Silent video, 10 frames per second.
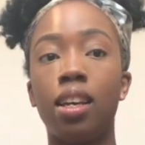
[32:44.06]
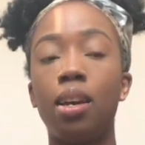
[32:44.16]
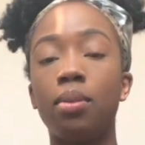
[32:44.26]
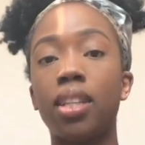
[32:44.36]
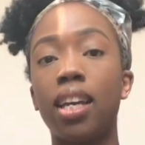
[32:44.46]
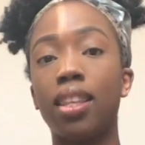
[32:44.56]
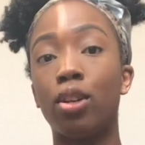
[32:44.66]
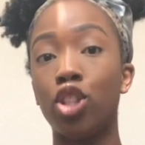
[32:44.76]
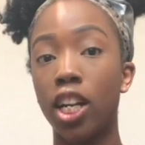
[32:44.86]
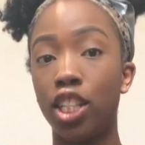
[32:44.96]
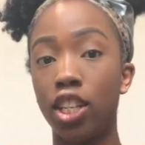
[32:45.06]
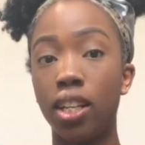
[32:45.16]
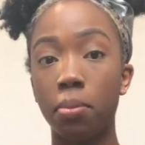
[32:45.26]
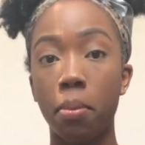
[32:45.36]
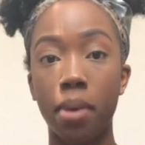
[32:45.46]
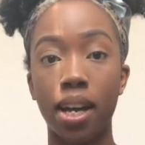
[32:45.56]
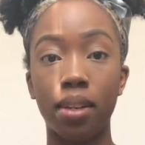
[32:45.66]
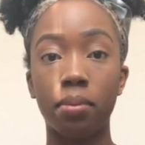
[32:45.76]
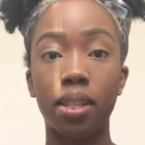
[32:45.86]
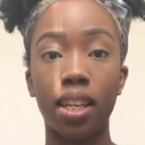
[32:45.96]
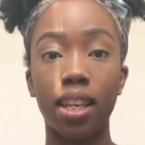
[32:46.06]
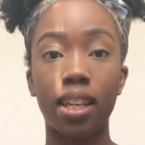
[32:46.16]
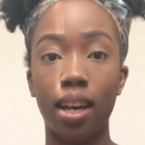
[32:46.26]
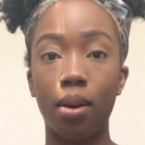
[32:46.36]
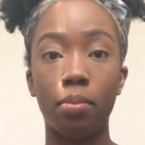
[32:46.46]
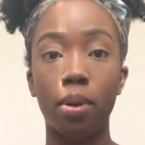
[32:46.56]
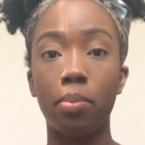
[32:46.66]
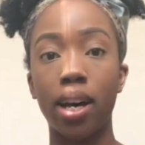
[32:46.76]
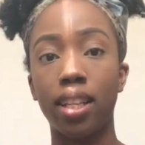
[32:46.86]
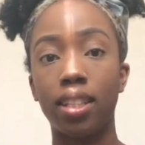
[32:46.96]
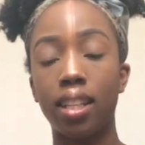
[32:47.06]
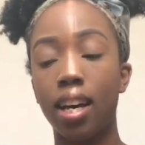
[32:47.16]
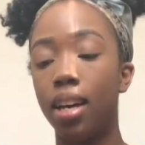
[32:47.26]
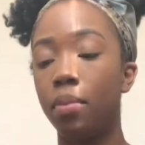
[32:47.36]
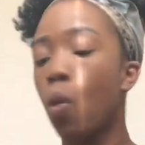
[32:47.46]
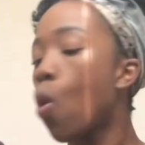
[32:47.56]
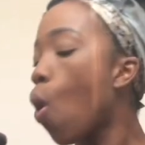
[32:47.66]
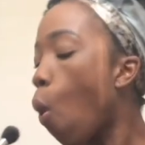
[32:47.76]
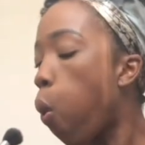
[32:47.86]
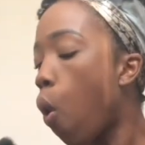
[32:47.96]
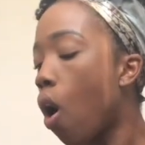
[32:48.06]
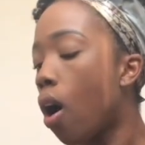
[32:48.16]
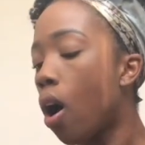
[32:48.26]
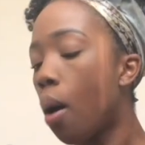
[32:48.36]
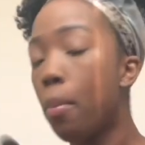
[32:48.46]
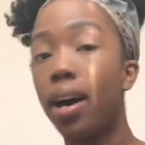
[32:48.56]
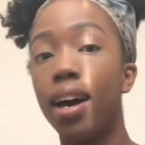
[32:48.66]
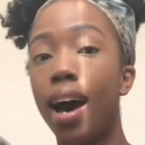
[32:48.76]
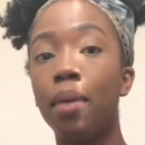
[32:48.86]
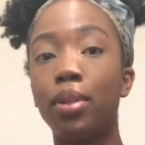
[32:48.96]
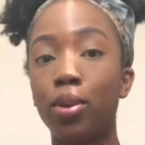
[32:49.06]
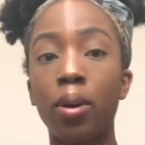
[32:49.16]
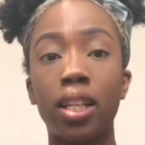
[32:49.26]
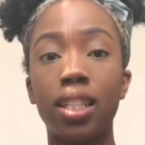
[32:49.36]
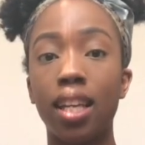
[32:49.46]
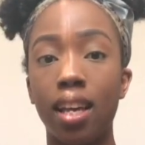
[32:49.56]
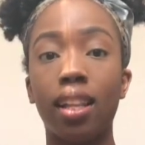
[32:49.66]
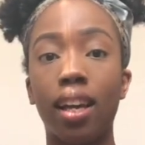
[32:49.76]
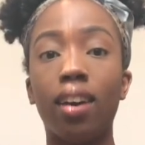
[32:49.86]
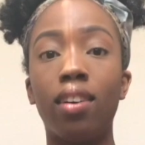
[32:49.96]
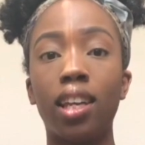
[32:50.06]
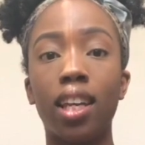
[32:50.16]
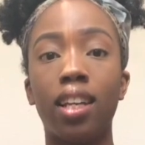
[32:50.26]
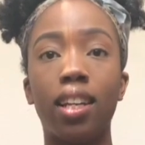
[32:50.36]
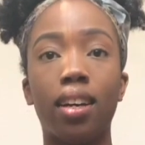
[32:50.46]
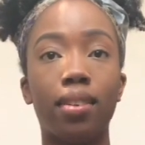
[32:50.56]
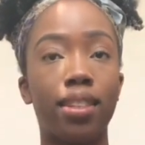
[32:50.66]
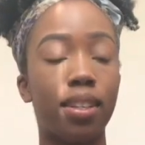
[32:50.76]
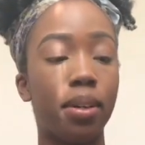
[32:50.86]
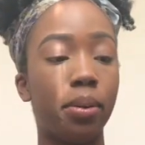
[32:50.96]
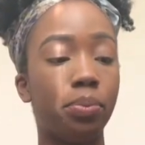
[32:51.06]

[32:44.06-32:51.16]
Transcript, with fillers: it was like they were trying to change my mind with getting out, but by the time but I was already set like on getting out, so